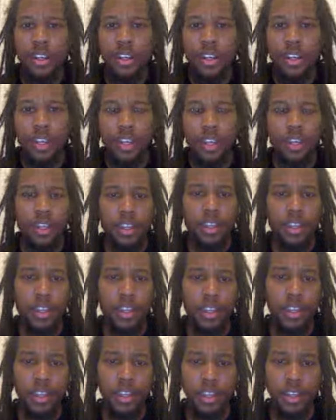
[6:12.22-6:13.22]
and then
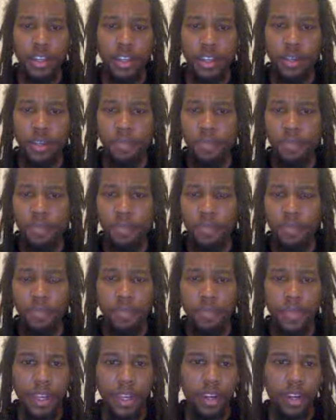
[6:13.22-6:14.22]

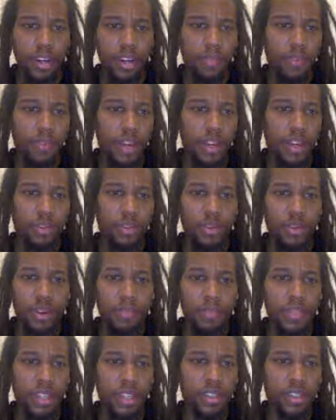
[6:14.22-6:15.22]
the follow-up
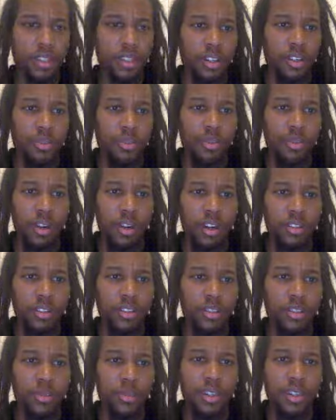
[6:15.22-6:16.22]
takes a little while,
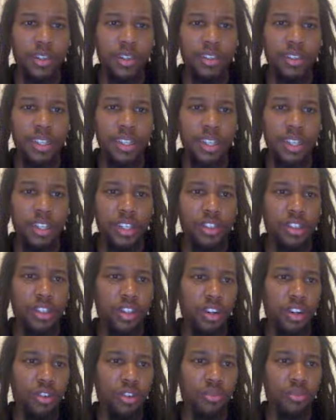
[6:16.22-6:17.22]
just because each
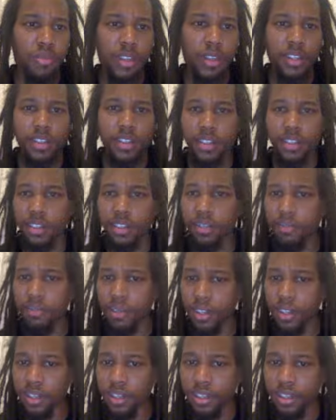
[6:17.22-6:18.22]
code base is
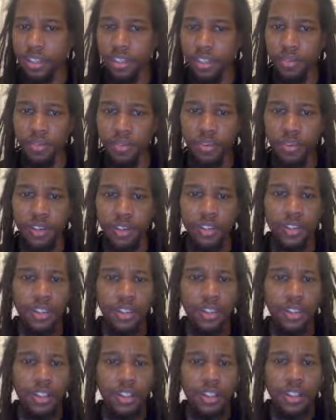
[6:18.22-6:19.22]
completely different.
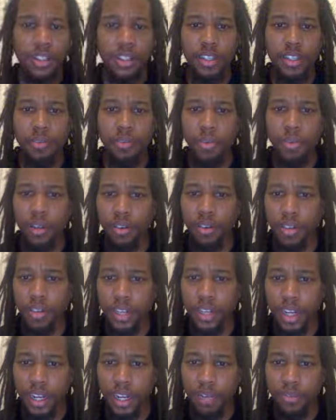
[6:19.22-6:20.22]
The
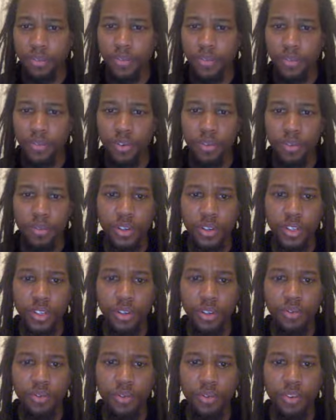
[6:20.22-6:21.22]
paradigms for them are
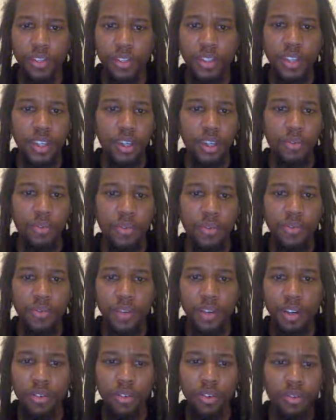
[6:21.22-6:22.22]
different. Setting up the
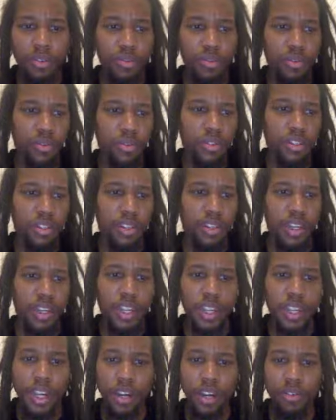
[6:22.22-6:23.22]
variables and
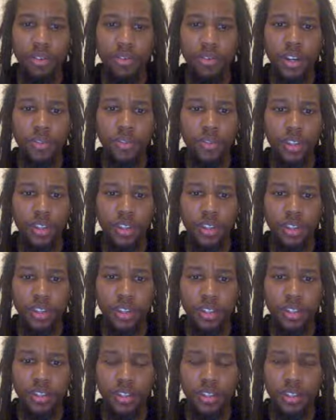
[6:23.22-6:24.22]
layout, everything
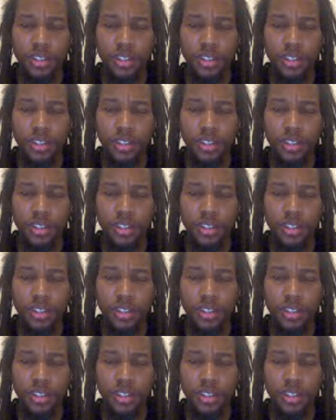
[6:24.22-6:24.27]
is